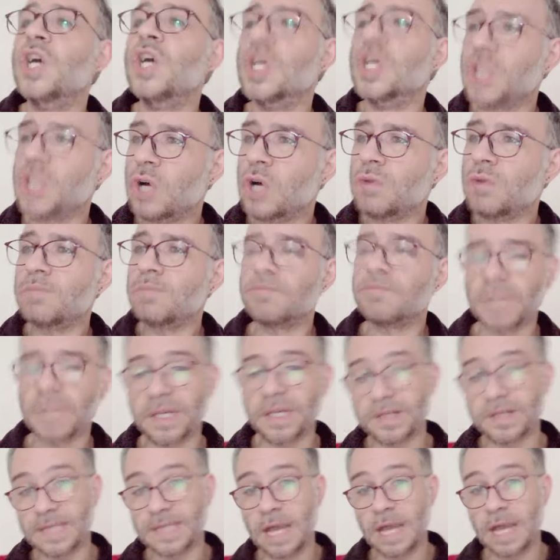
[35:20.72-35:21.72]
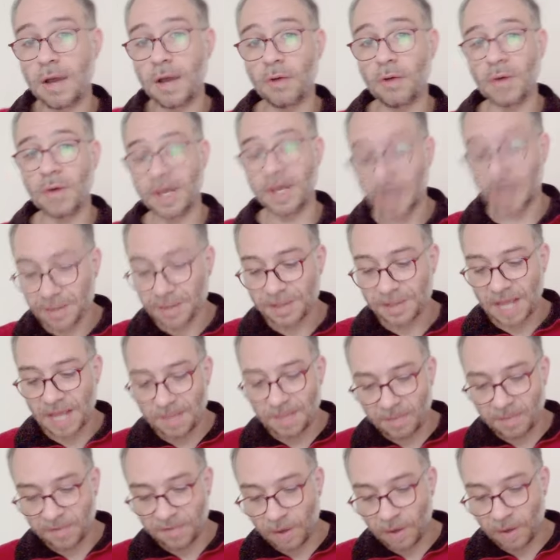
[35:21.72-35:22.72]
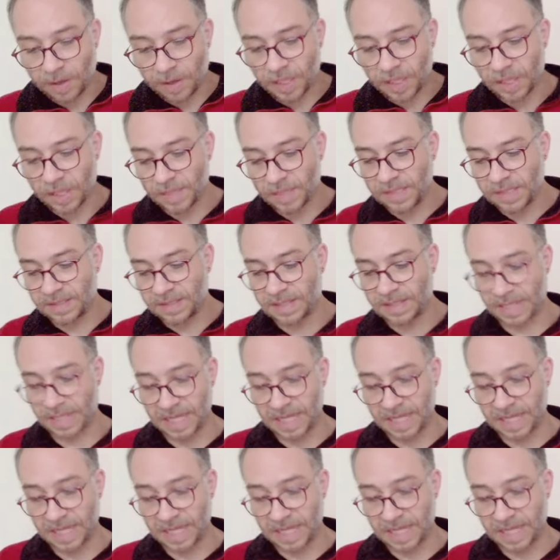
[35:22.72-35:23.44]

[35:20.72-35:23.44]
so here's now another type of argument.